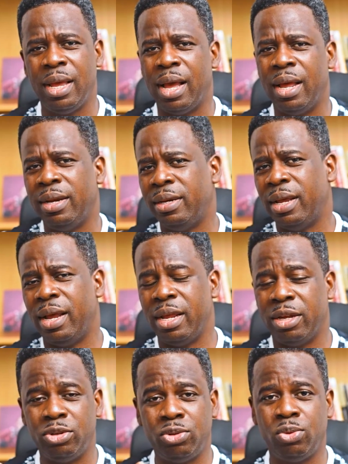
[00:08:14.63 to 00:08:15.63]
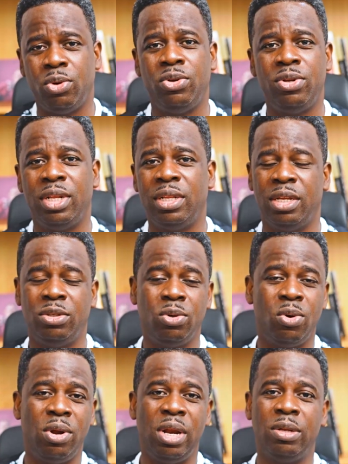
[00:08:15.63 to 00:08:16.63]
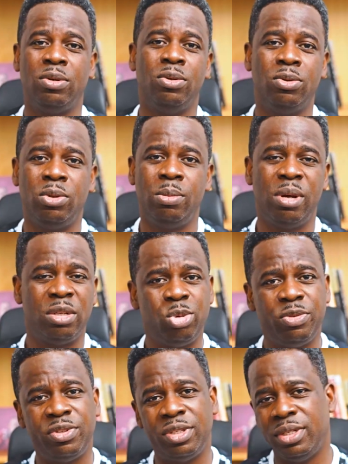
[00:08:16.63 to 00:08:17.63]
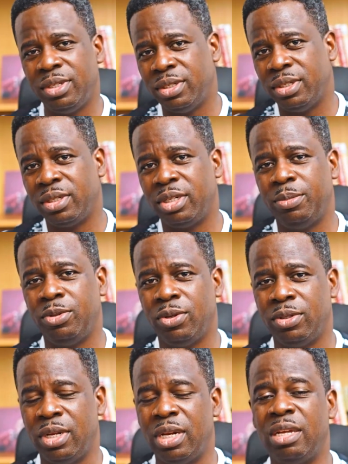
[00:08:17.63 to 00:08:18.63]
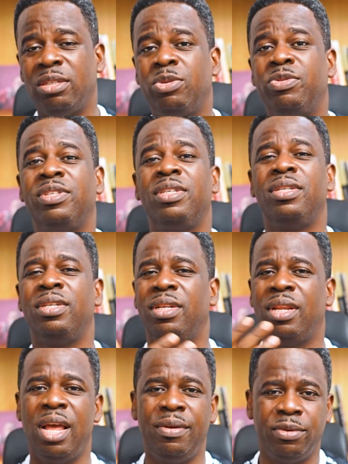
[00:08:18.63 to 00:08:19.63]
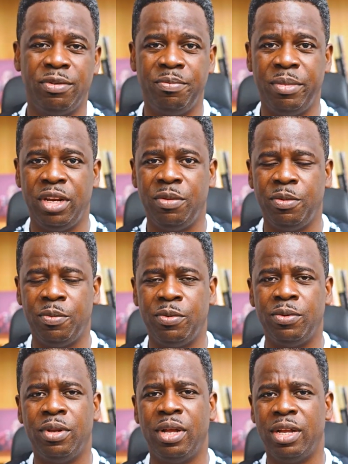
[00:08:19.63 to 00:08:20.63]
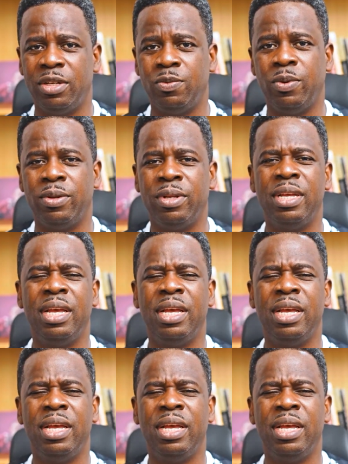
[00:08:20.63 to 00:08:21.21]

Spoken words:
And I assure you that as you call out unto him, as we've seen in the scriptures and as we've seen in the lives of many people as well,